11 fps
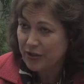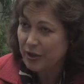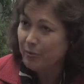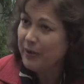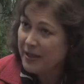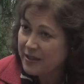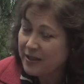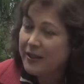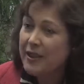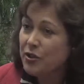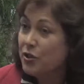So
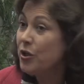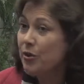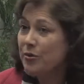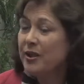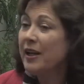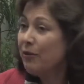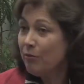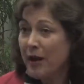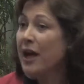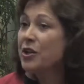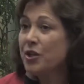basically he's chosen a
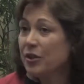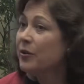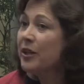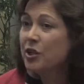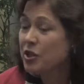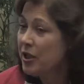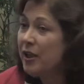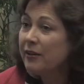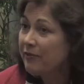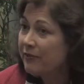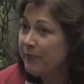
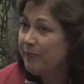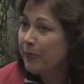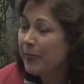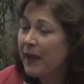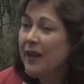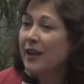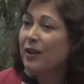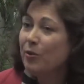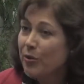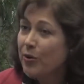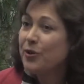rationer-in-chief in
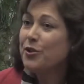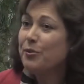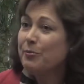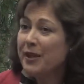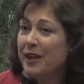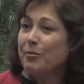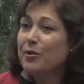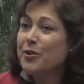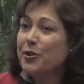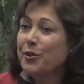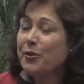order to be able
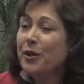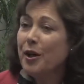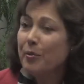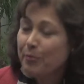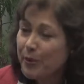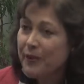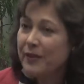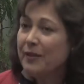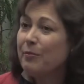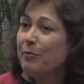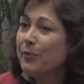to put
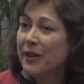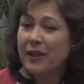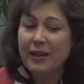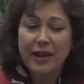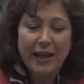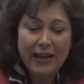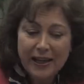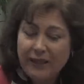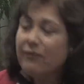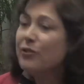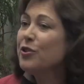the
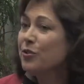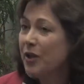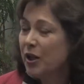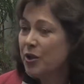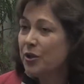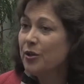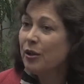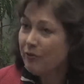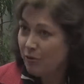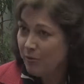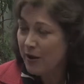infrastructure
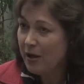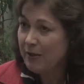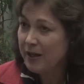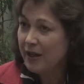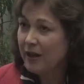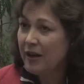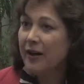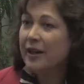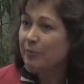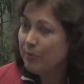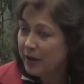of Obamacare
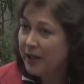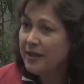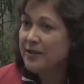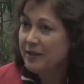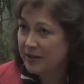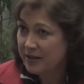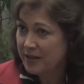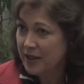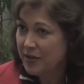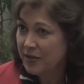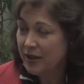in place in this
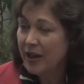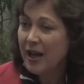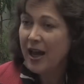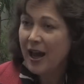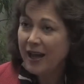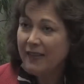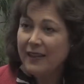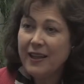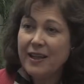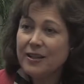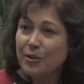country. I
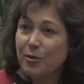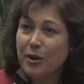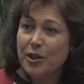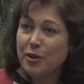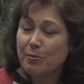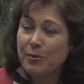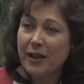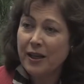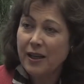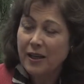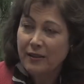think he's going to
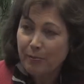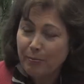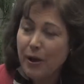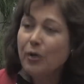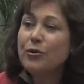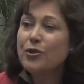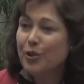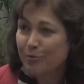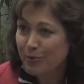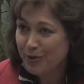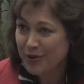be the poster
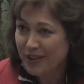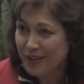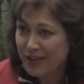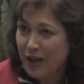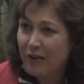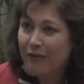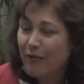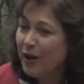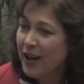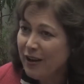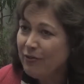person
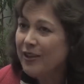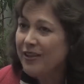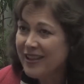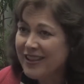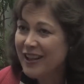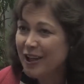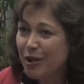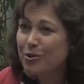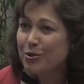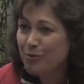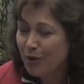for everything that
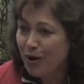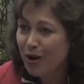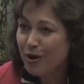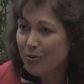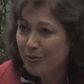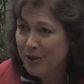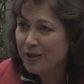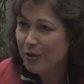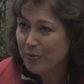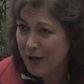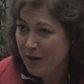goes wrong with
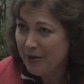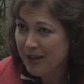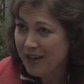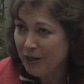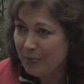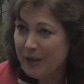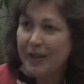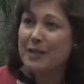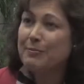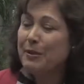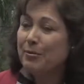Obamacare,
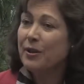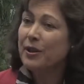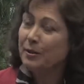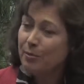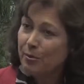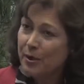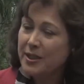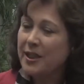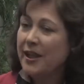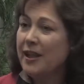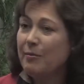because people are going to point
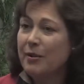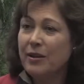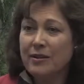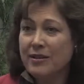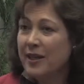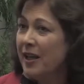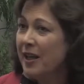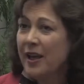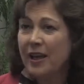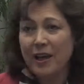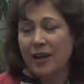to him and they're saying,
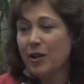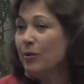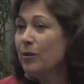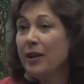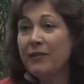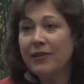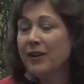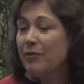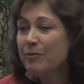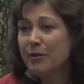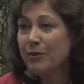you love
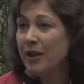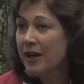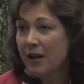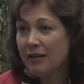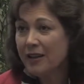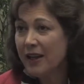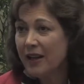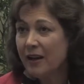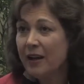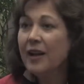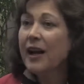government-run health
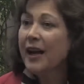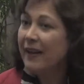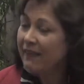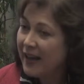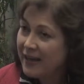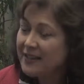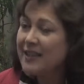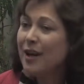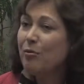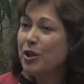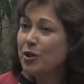care, that's
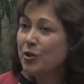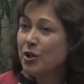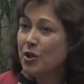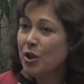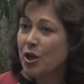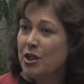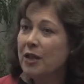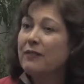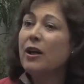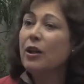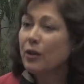now what you're in charge
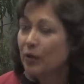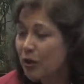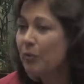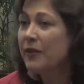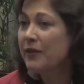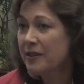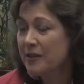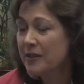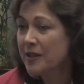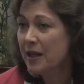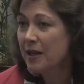of, look what this
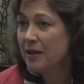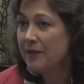has done.